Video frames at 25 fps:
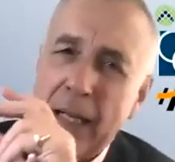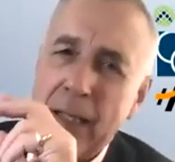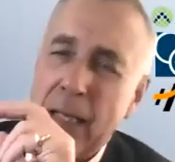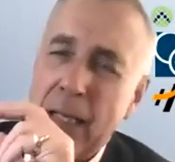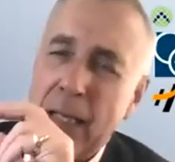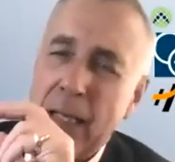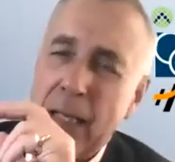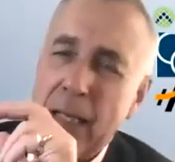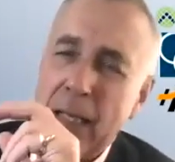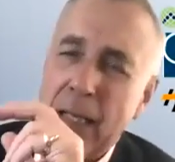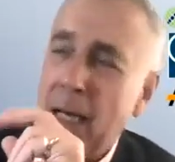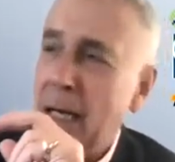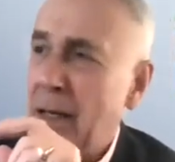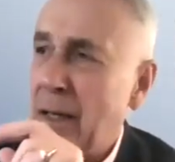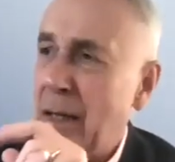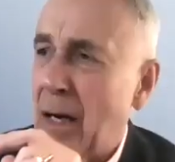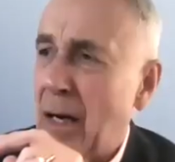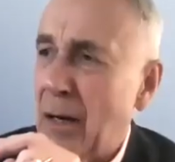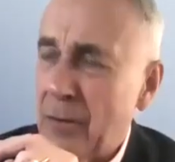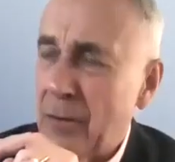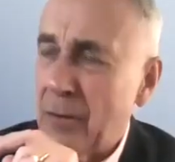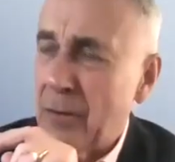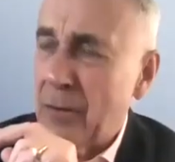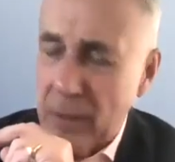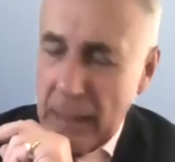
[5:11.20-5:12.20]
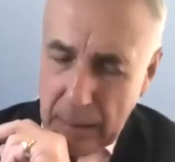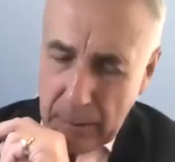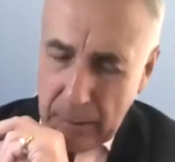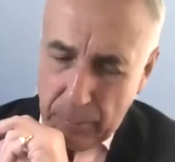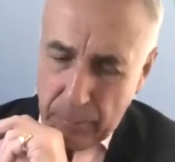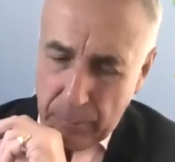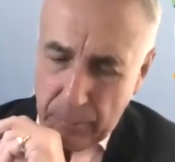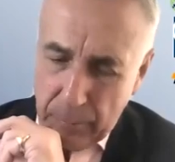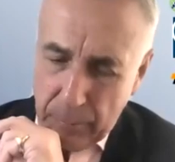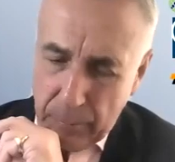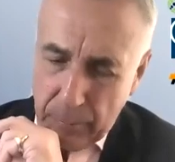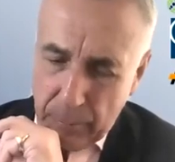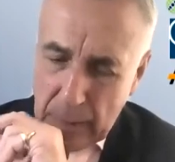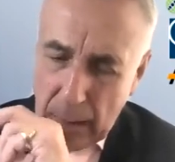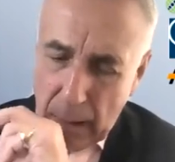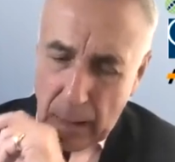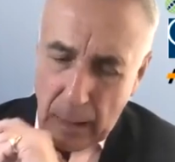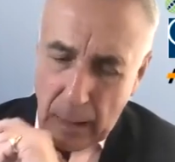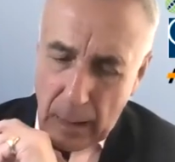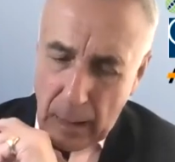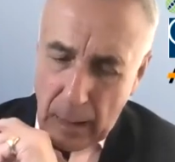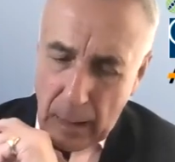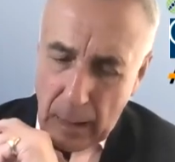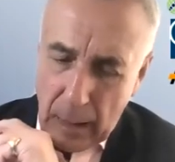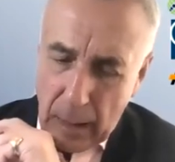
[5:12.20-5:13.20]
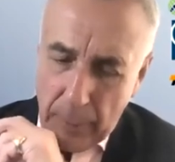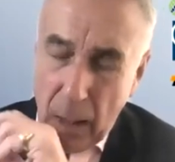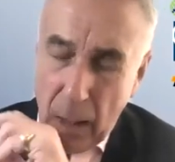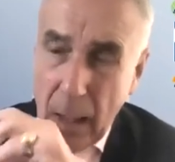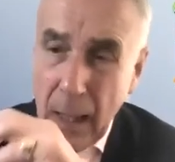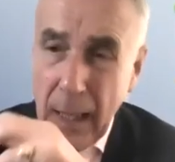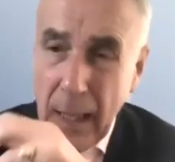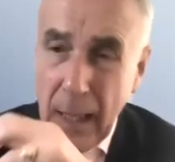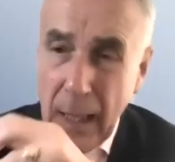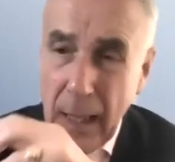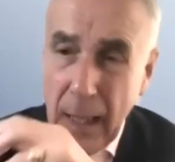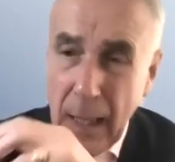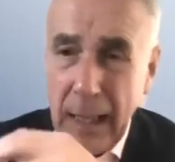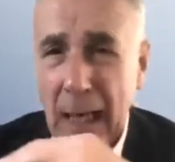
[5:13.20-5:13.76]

and I think, I mean,